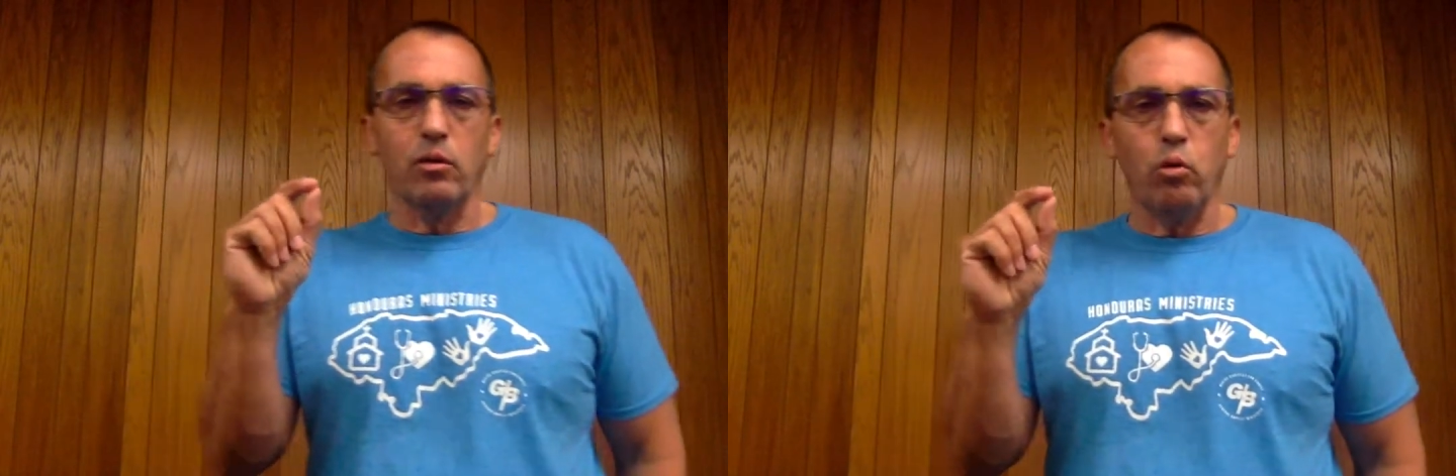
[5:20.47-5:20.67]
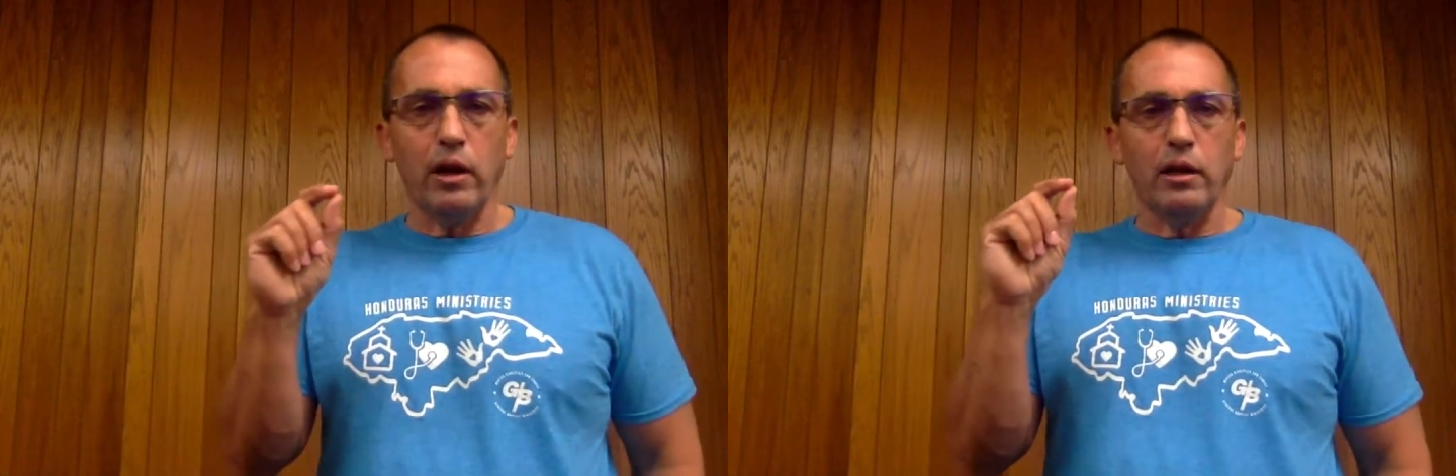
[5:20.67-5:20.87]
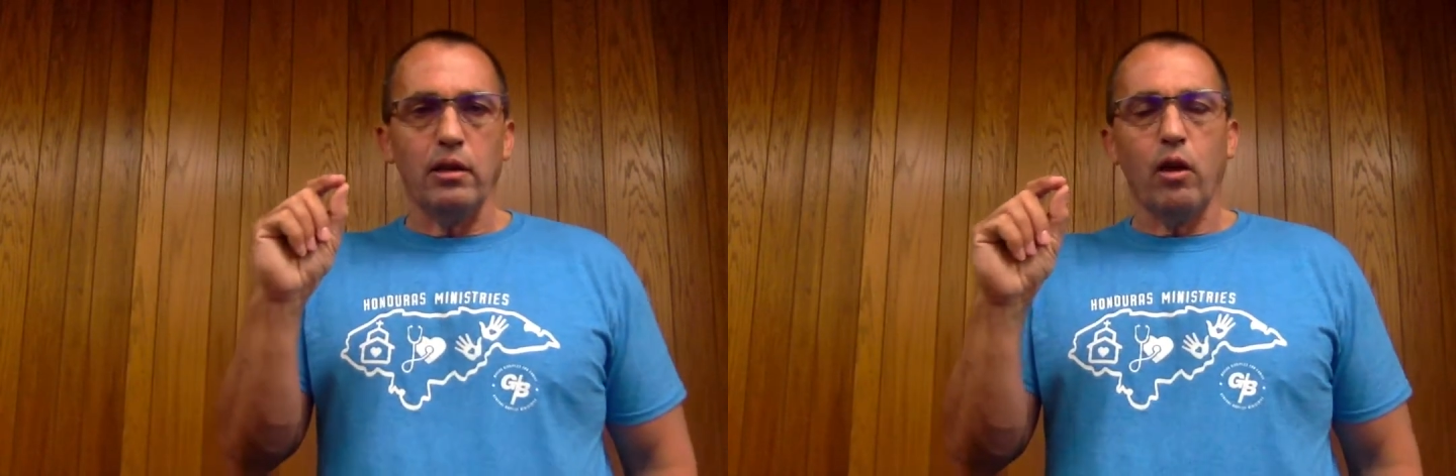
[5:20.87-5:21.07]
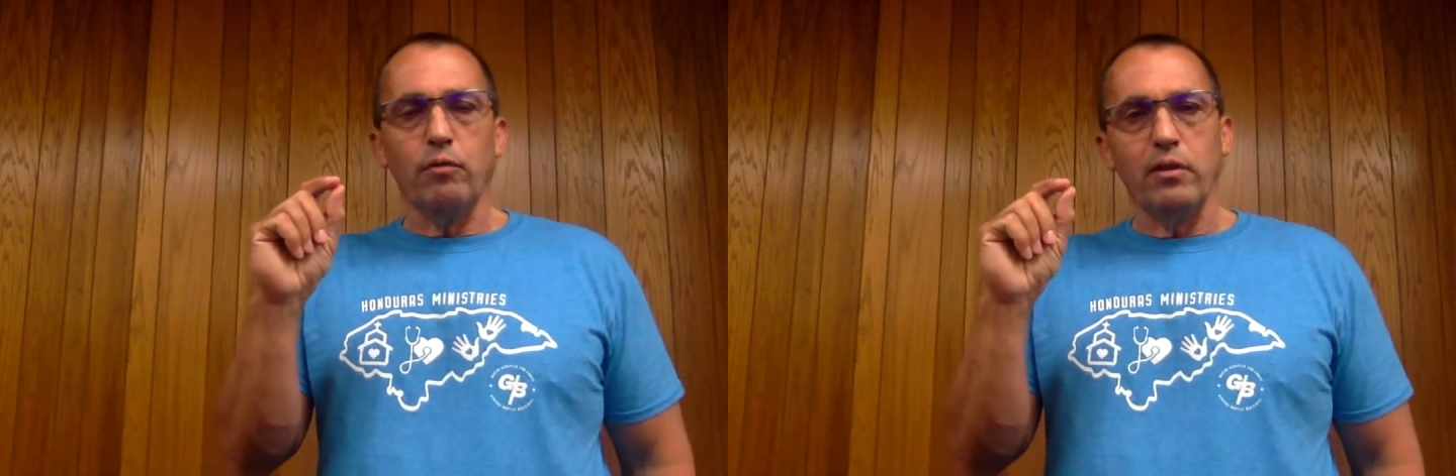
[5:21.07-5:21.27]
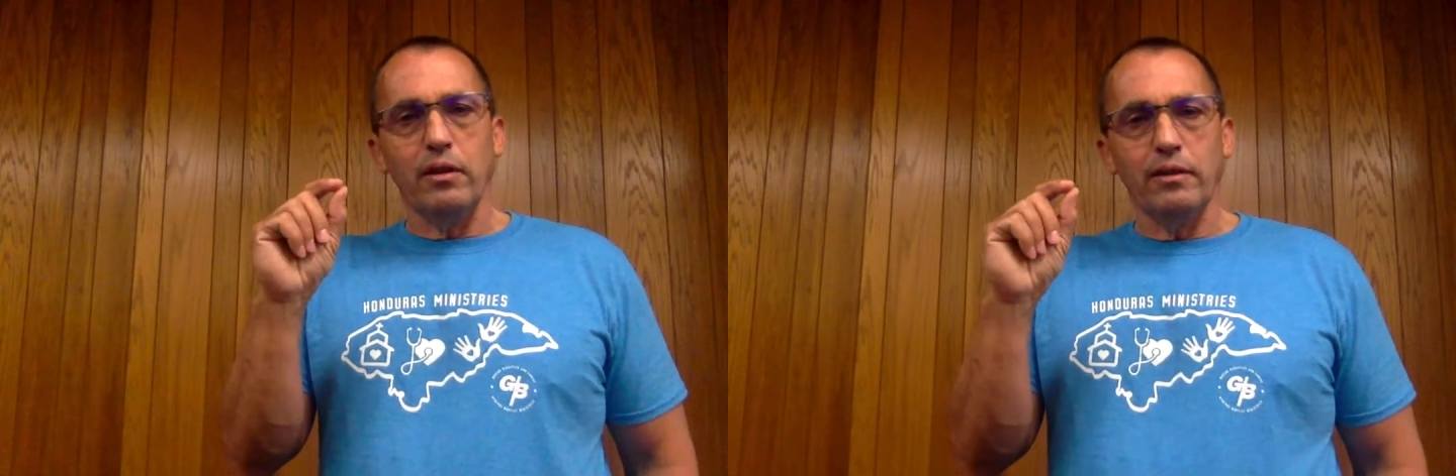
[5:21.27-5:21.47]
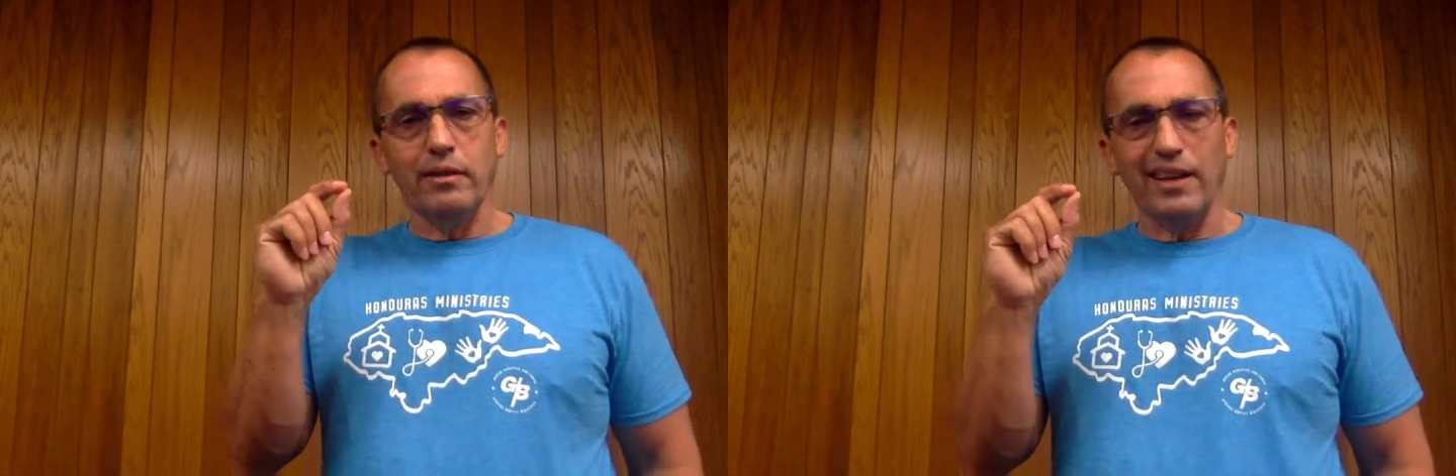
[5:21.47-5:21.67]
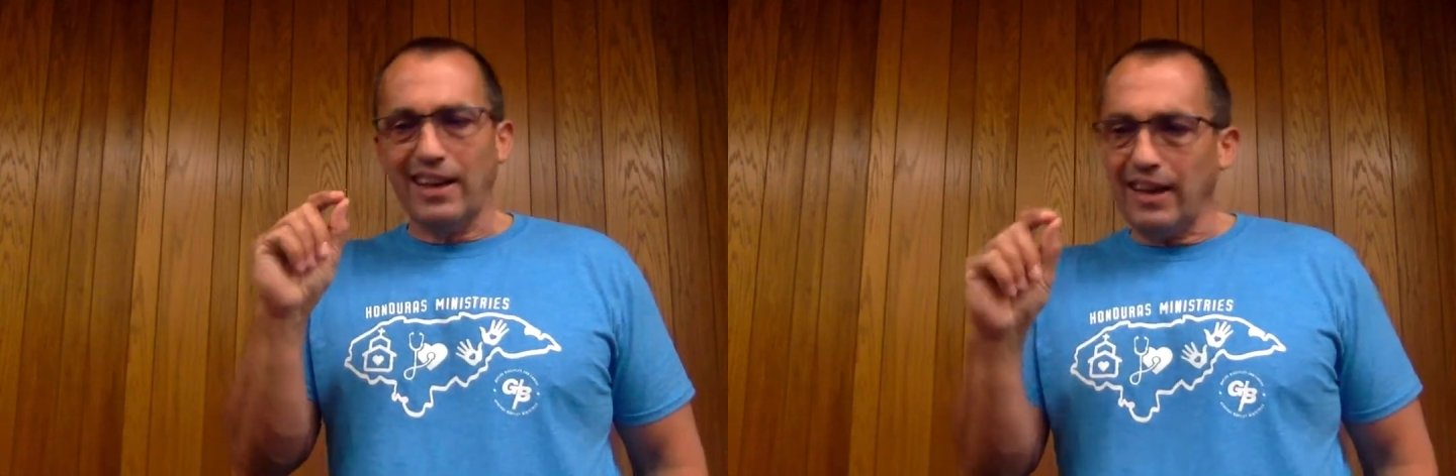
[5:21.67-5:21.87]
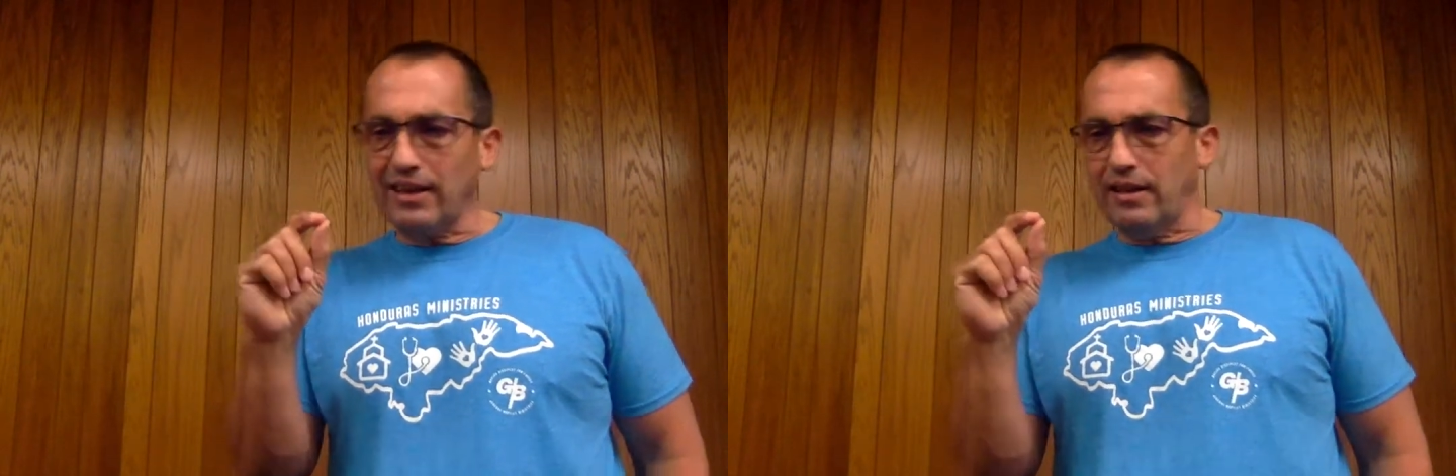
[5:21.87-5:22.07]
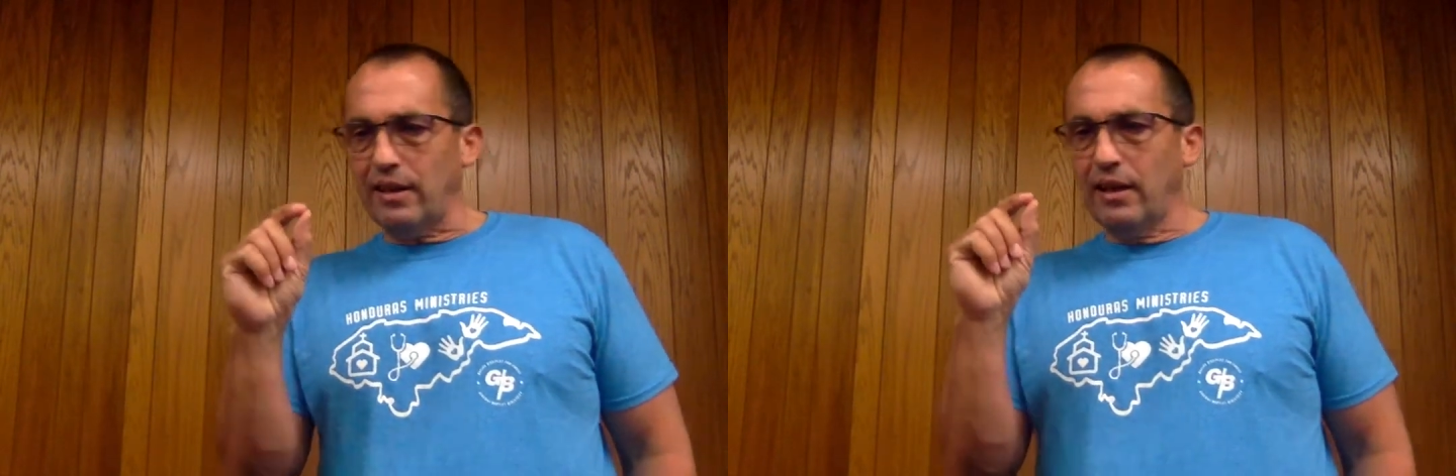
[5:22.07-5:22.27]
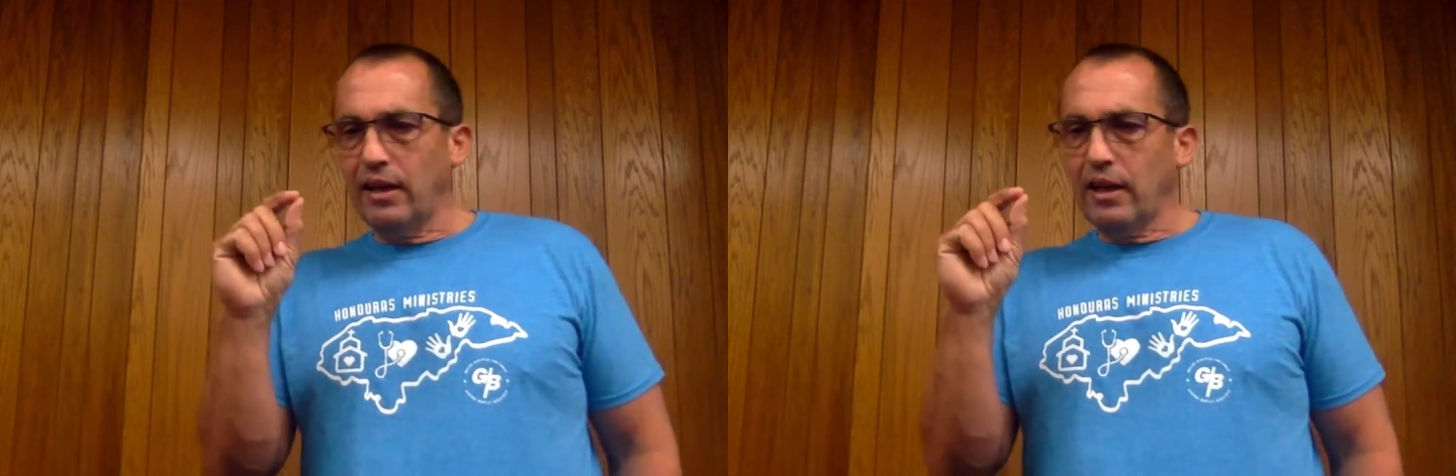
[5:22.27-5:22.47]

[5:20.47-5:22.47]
quite often neglected,